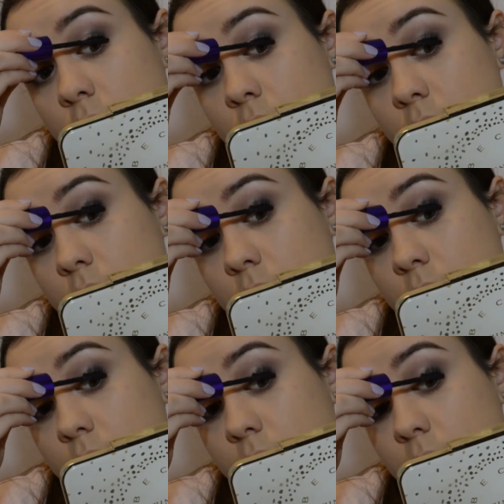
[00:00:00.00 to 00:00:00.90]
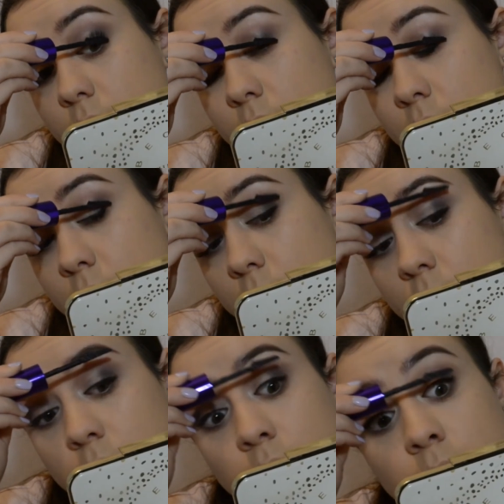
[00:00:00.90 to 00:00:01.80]

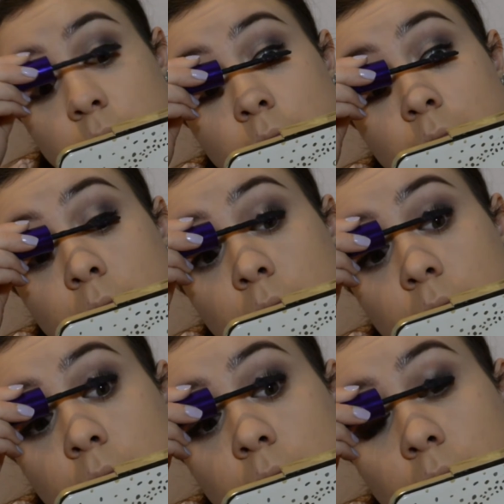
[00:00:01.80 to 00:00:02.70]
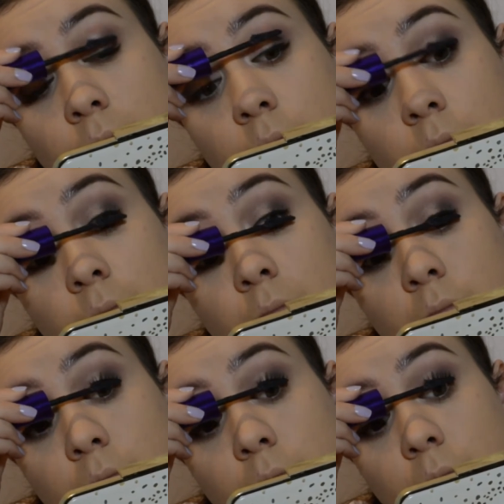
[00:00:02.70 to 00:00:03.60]

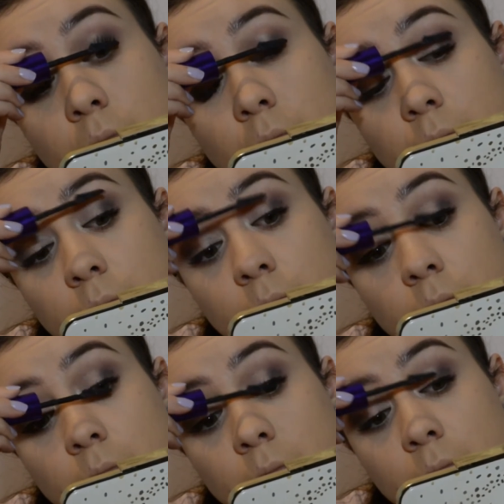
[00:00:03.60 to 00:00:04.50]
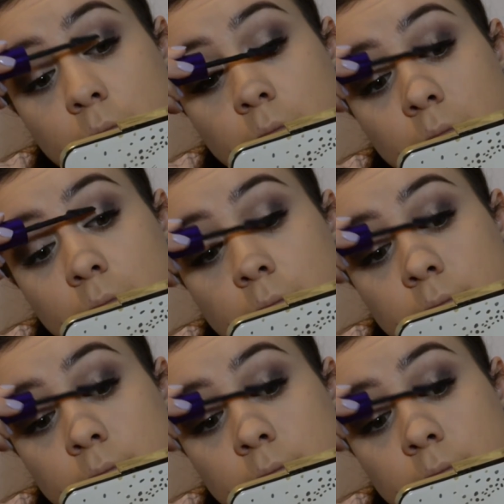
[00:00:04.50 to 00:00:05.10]
[no speech]